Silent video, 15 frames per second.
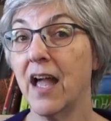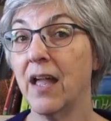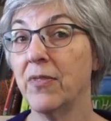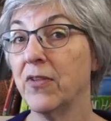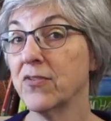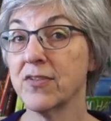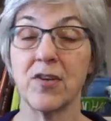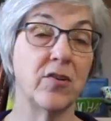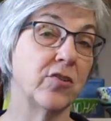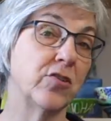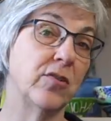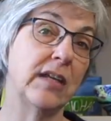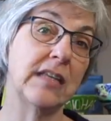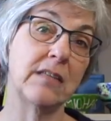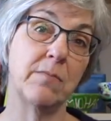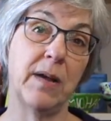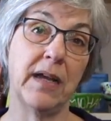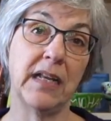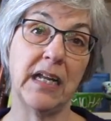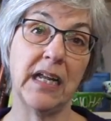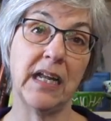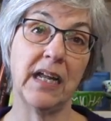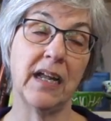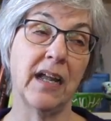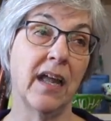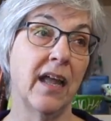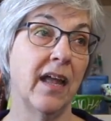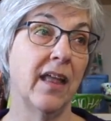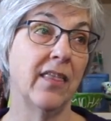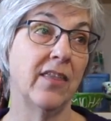There's no trees budding.
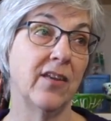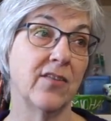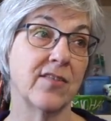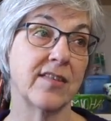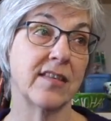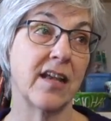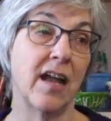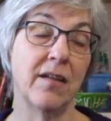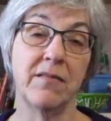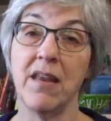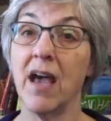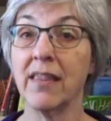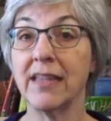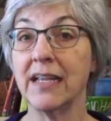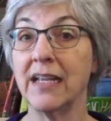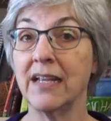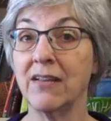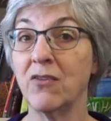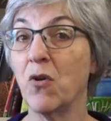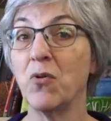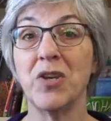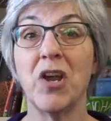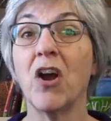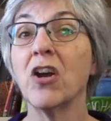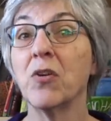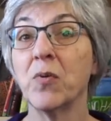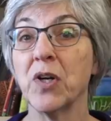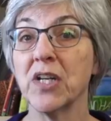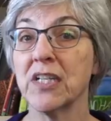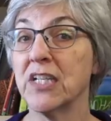There's nothing, no yard
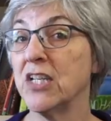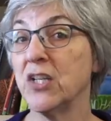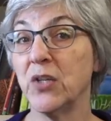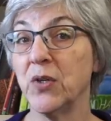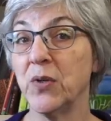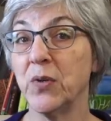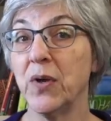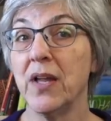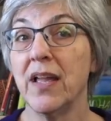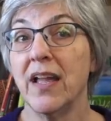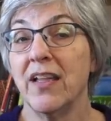work to do.